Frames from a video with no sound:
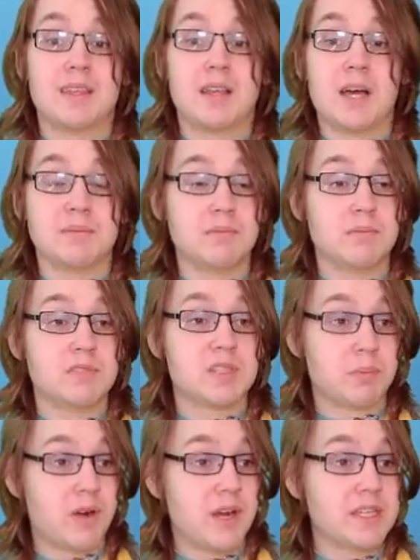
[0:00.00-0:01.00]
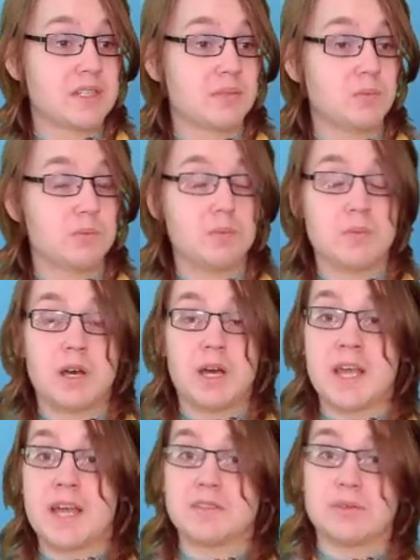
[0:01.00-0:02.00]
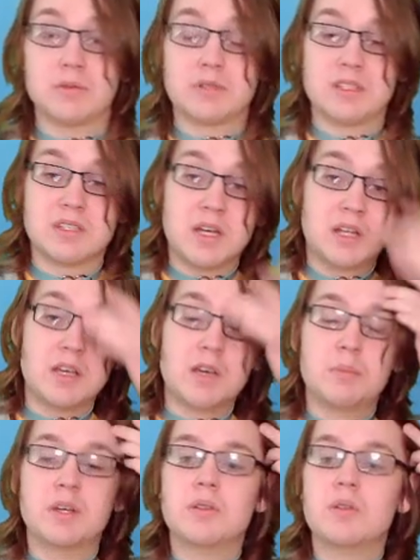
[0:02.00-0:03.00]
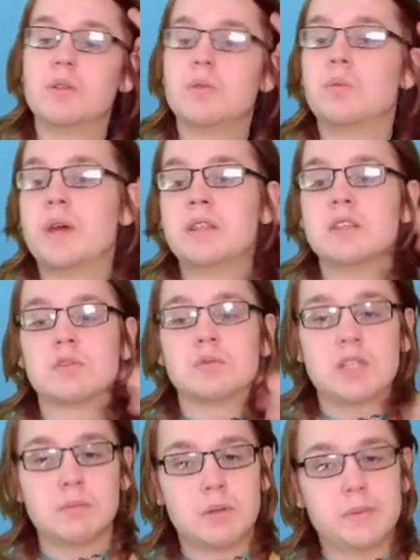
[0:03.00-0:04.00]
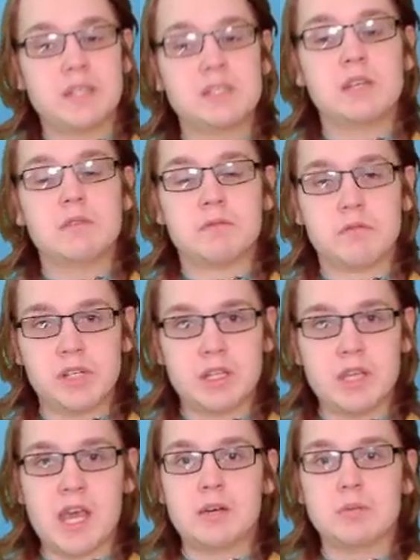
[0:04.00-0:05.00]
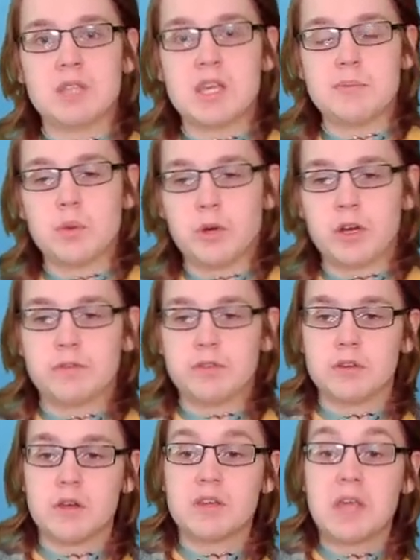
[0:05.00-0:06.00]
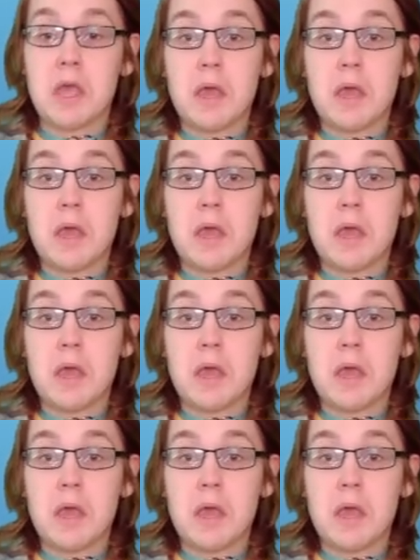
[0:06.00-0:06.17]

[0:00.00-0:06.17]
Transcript: I'm surprised I hadn't thought of this earlier, but when this was implemented, it really helped keep the workflow going,